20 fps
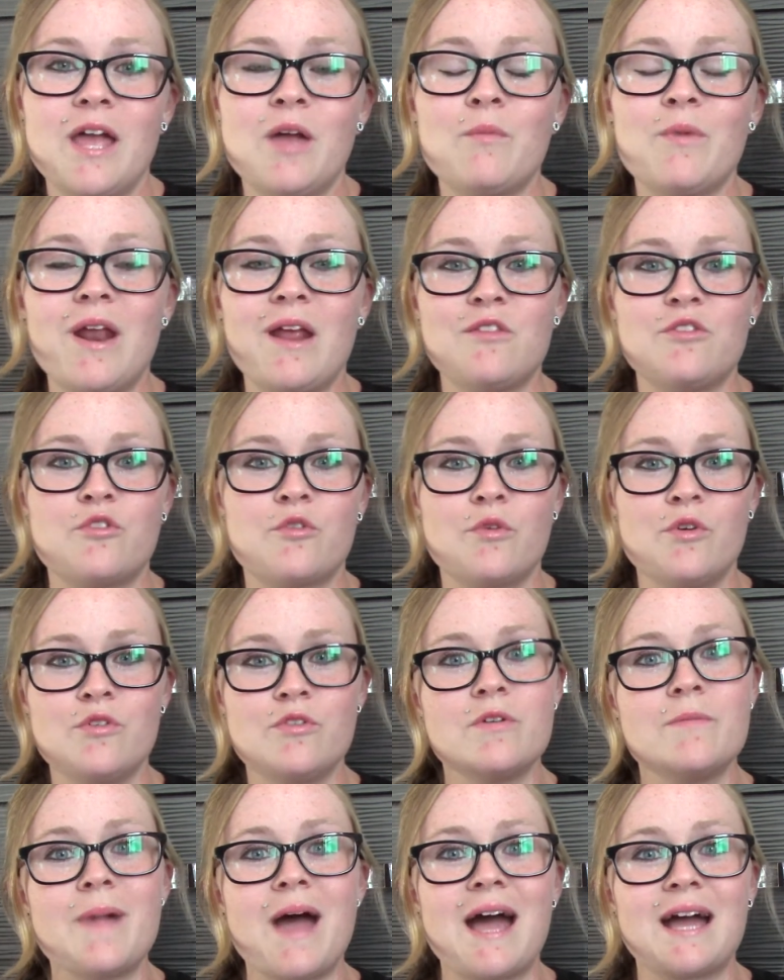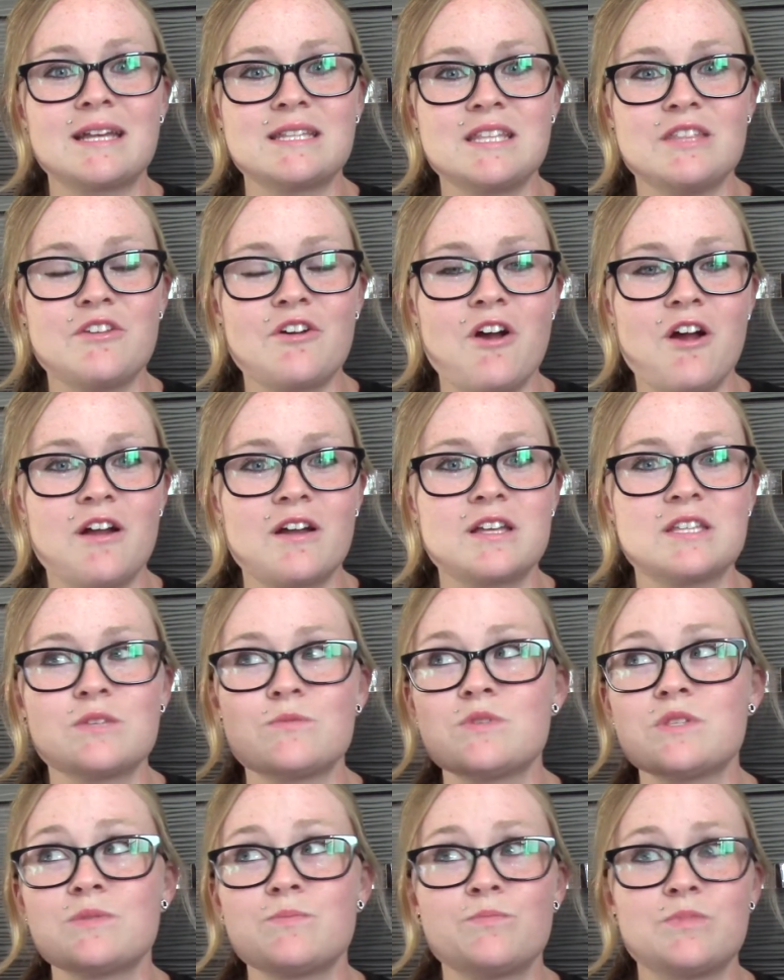and when I threw the bags in the car, because it
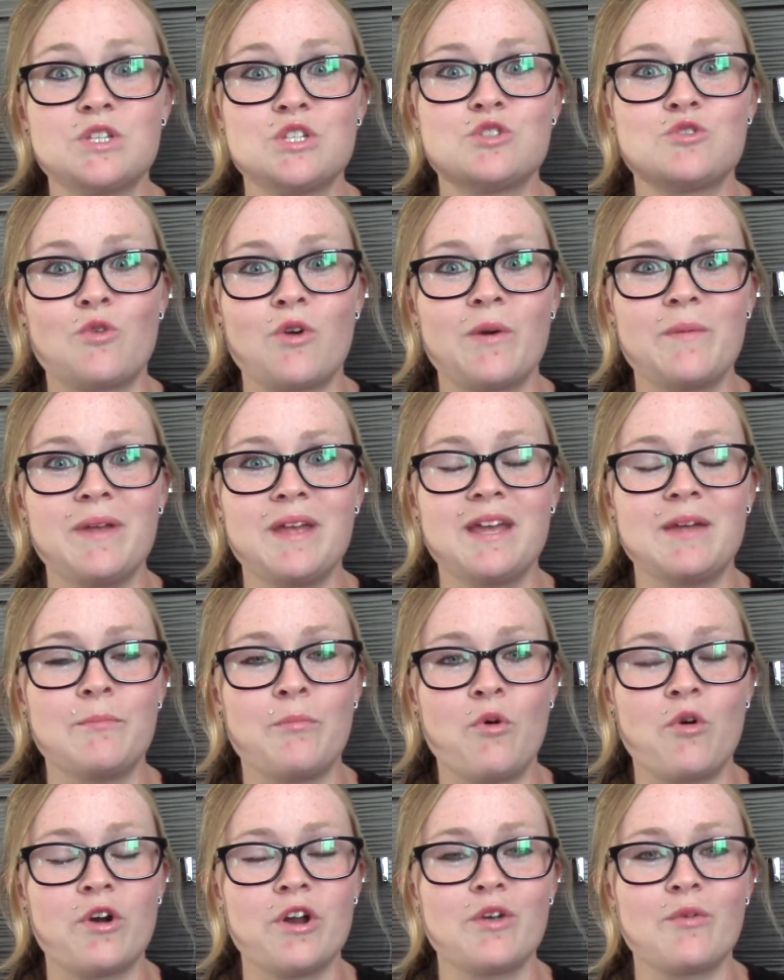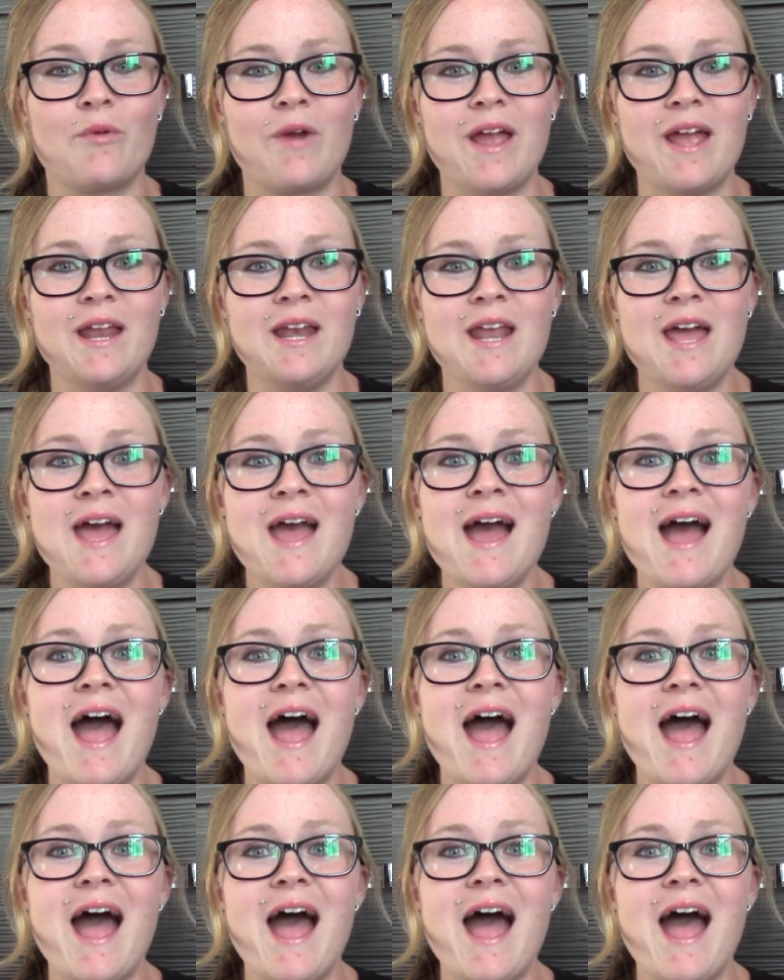was storming and pouring rain,